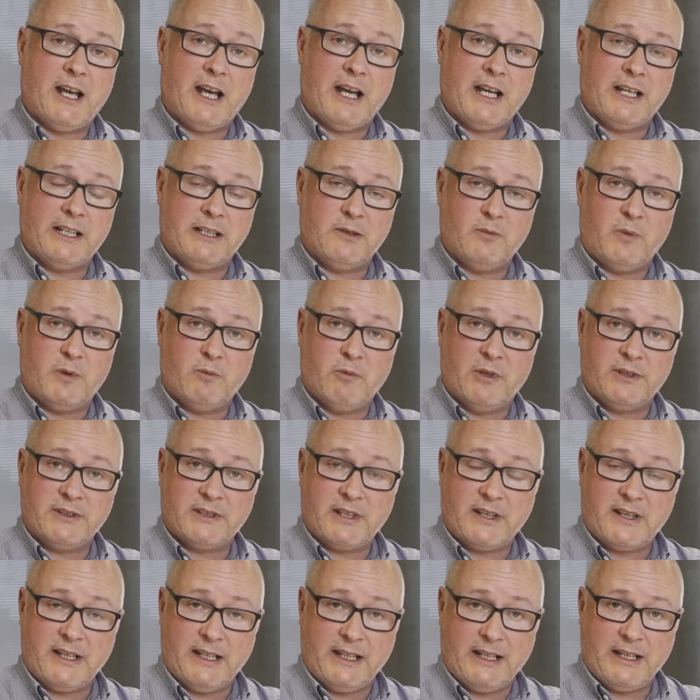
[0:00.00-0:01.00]
and we want
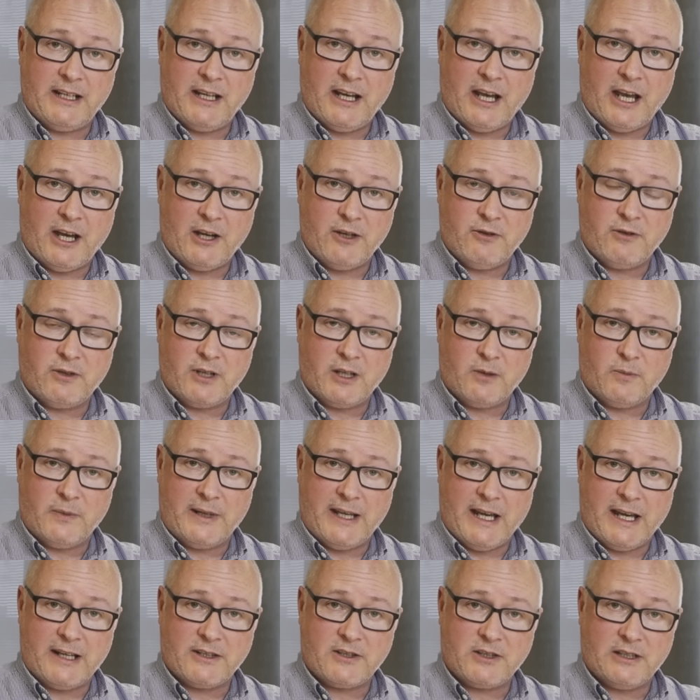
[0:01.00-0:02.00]
to think, how can
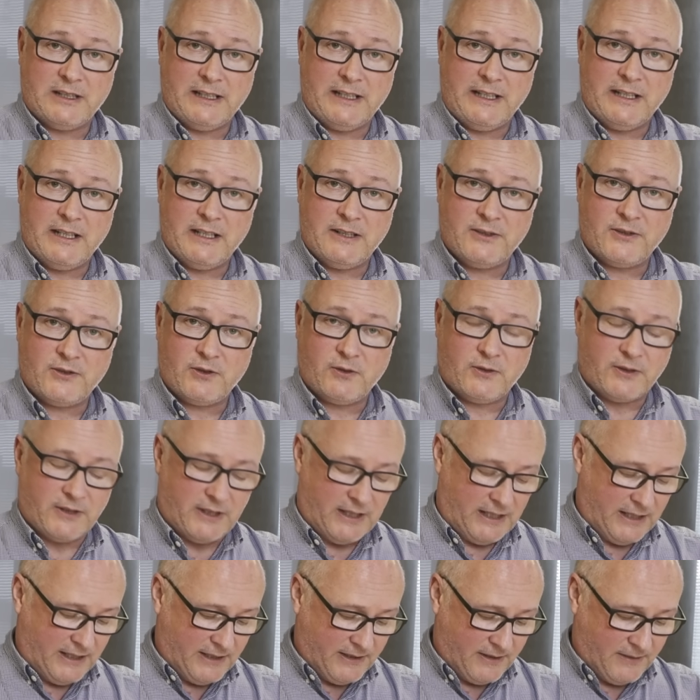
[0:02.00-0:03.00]
we actually sort
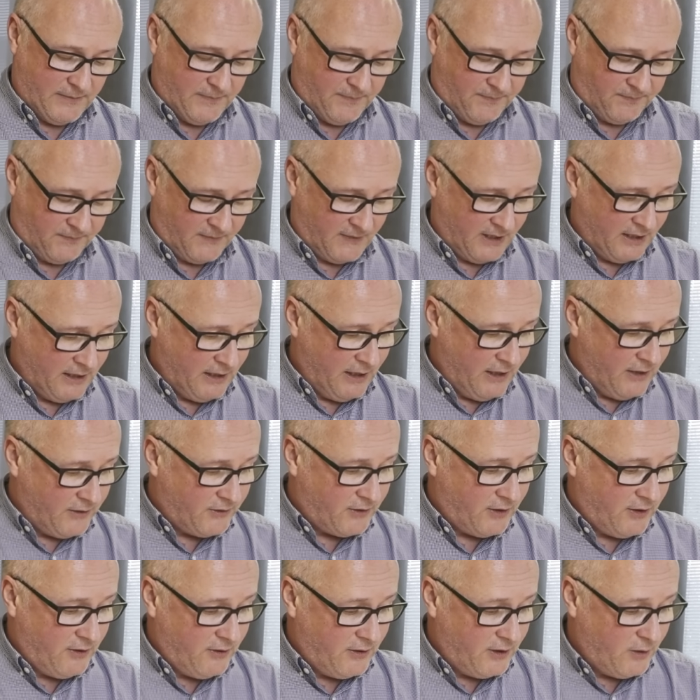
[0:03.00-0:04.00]
these?
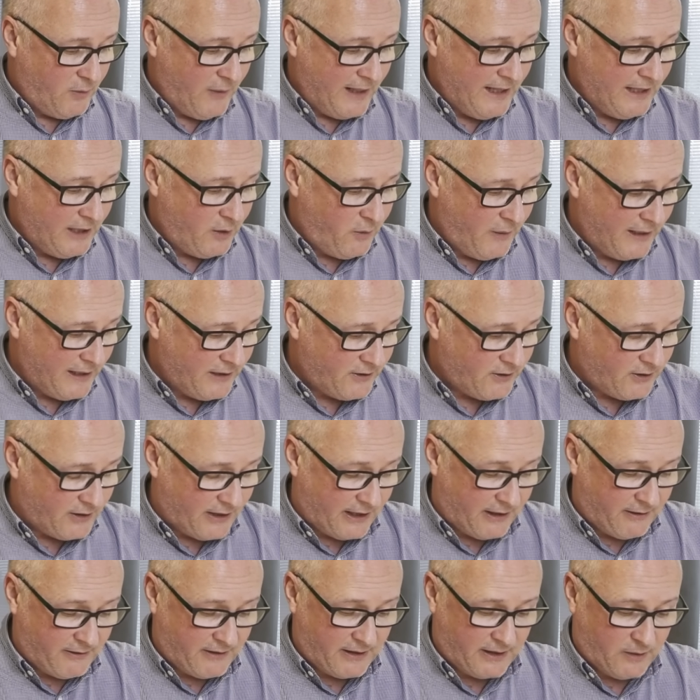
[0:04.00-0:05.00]
So the way the
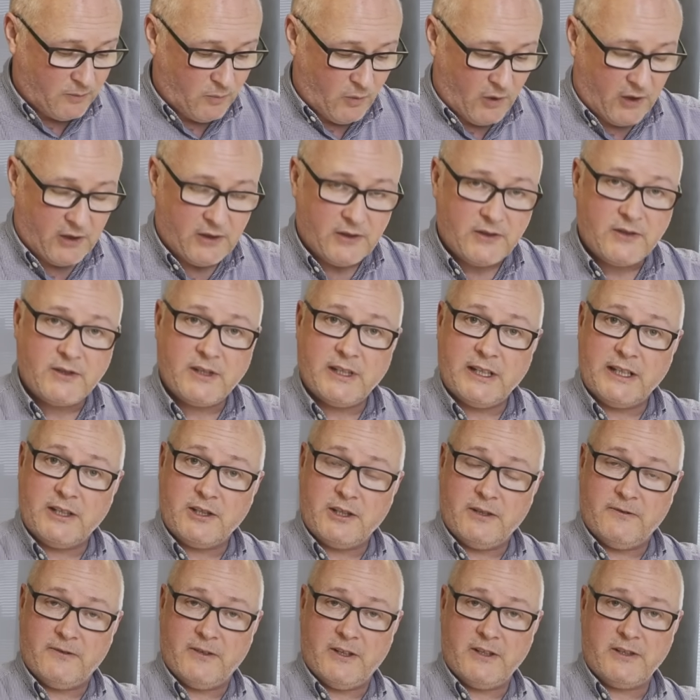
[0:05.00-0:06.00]
QuickSort algorithm works
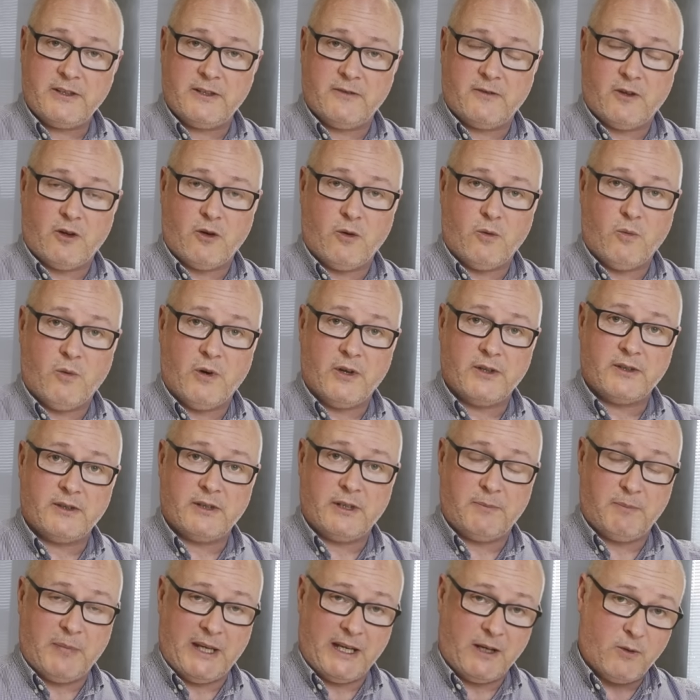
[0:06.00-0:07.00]
is you first of all
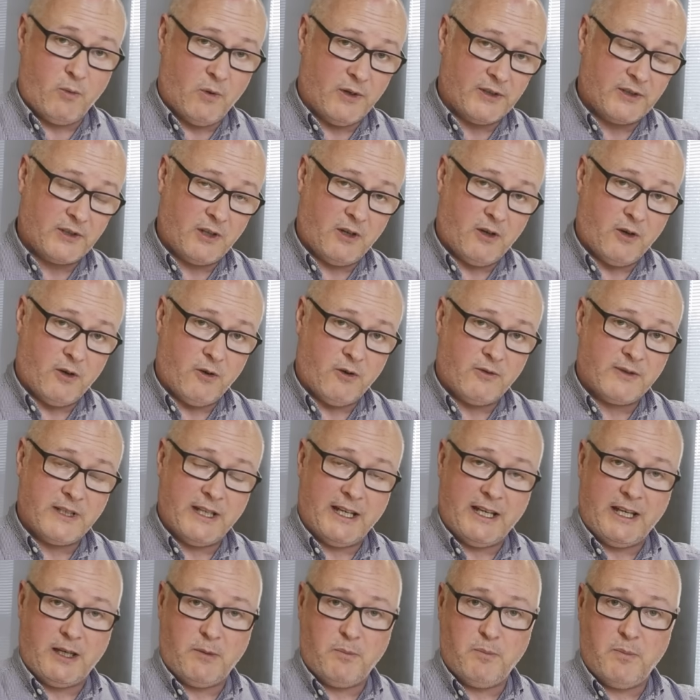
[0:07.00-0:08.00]
pick what's called
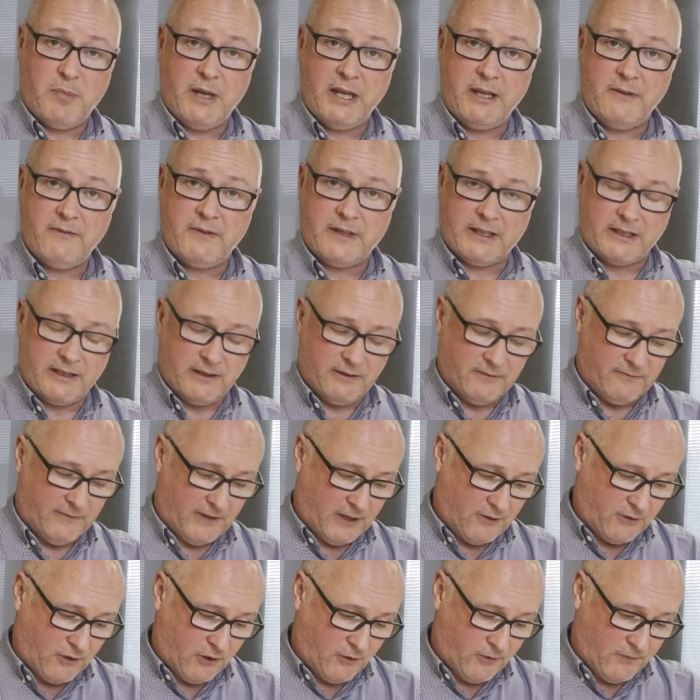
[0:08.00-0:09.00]
a pivot
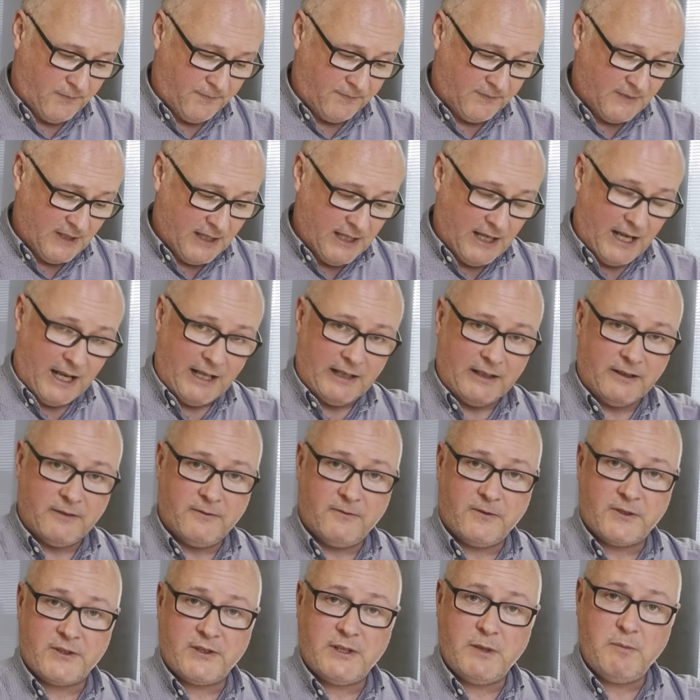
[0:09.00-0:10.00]
value. And
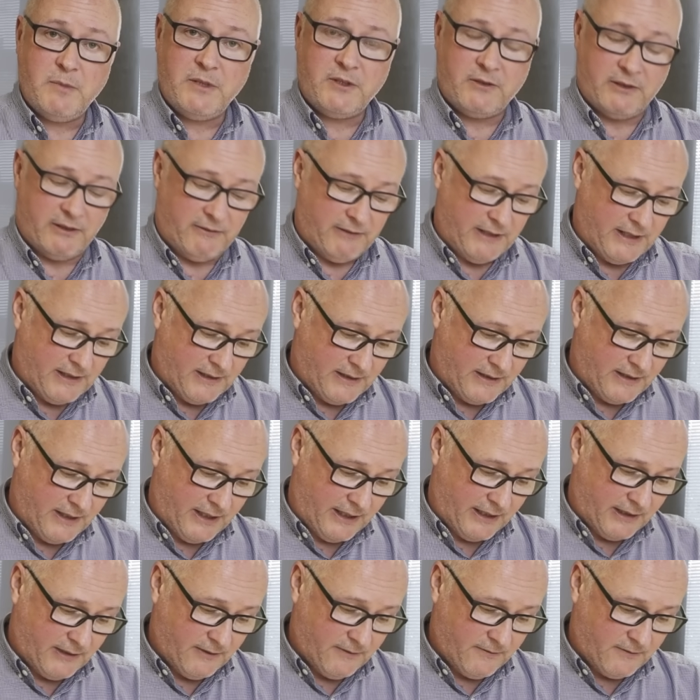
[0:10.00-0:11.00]
for symmetry reasons
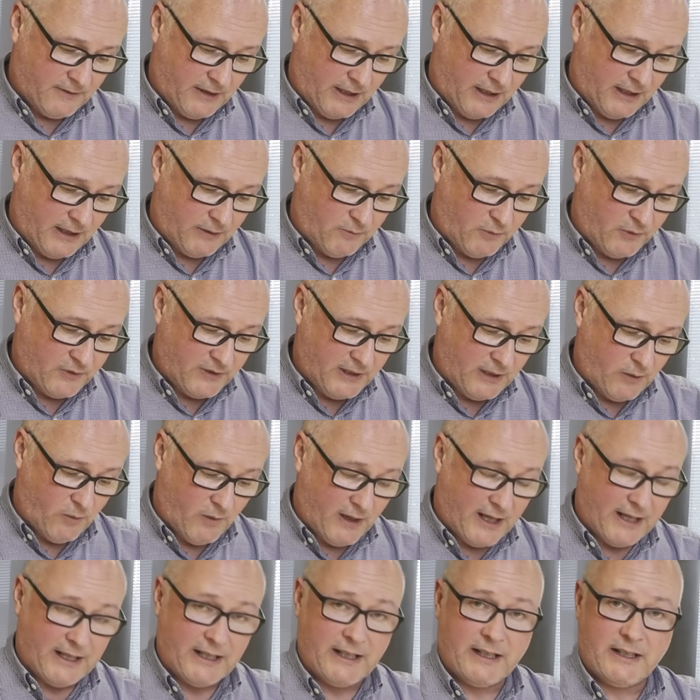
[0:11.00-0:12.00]
here, and we'll see
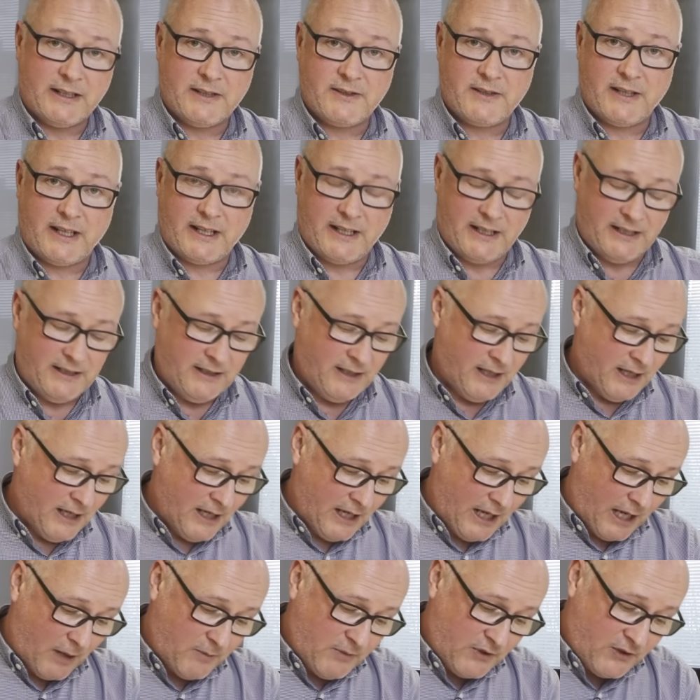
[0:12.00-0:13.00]
why in a second,
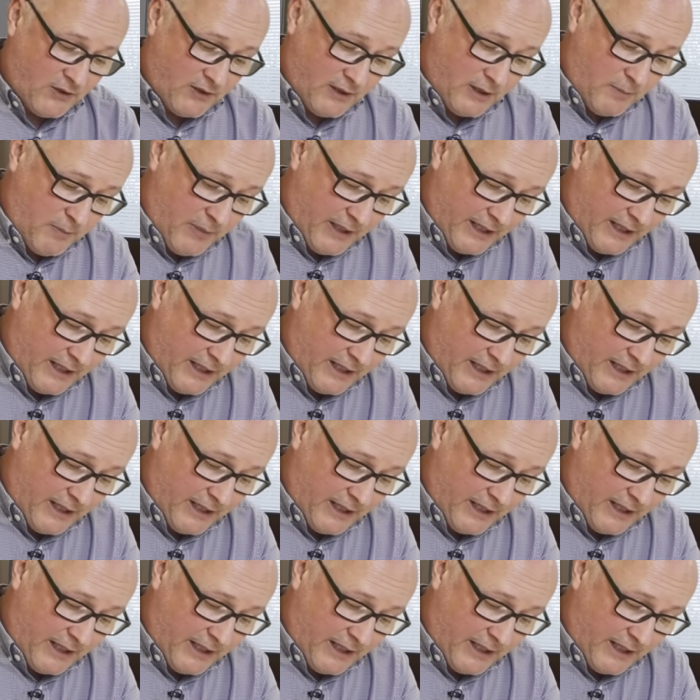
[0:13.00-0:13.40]
I'm just going to